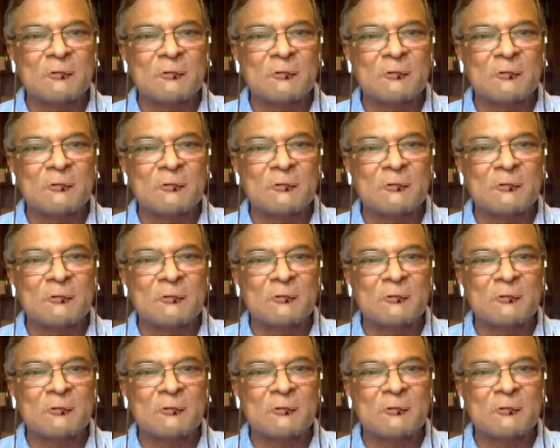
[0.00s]
So I think
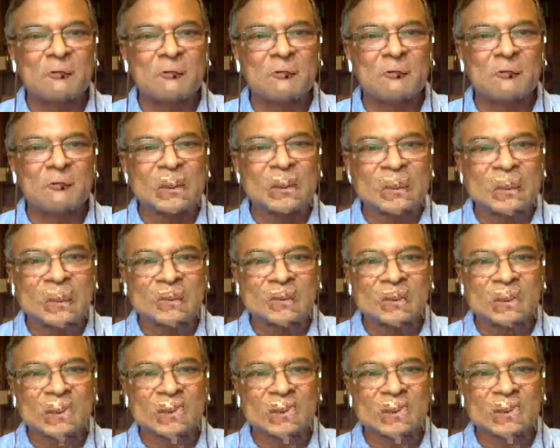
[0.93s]
that's what
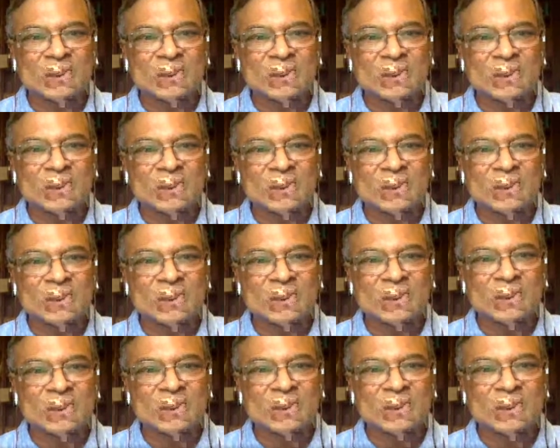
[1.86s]
e-Yantra is all about. In
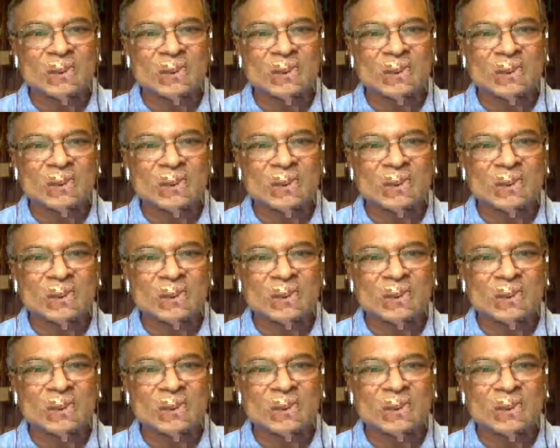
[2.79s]
fact, our next
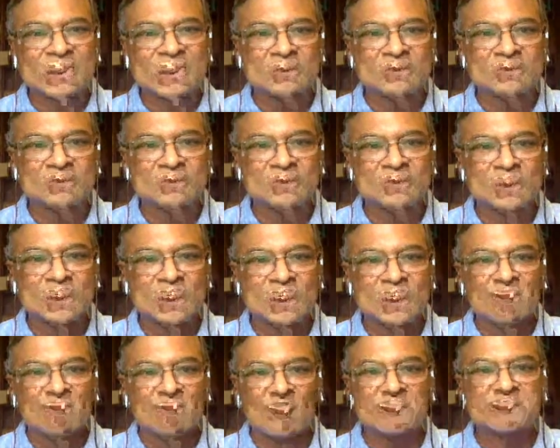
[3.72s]
initiative
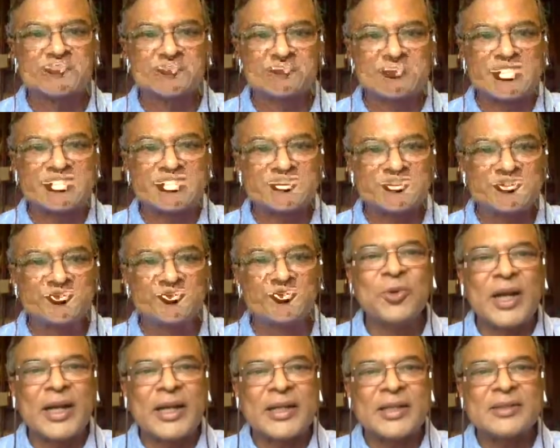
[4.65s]
wants to make you
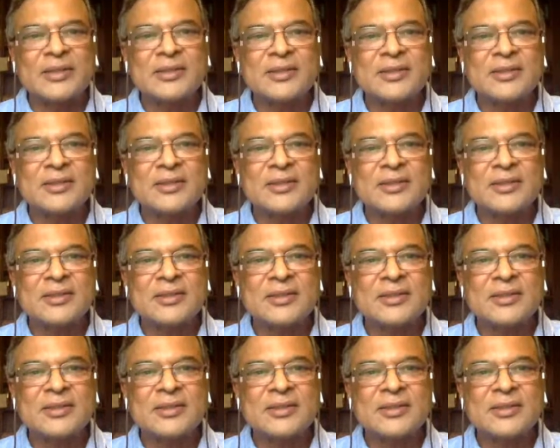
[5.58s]
guys
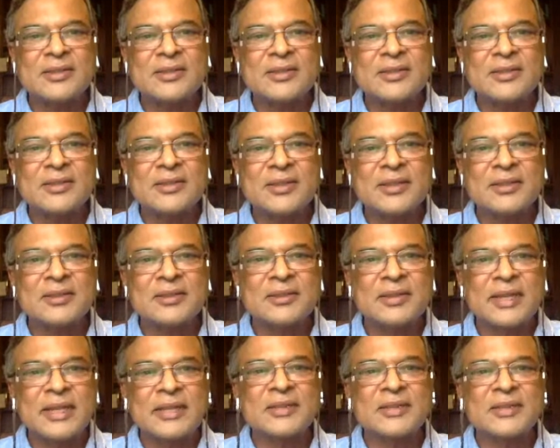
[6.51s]
go and teach the
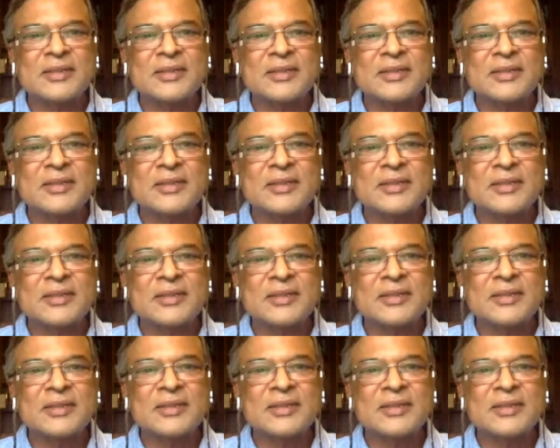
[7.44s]
kids in the school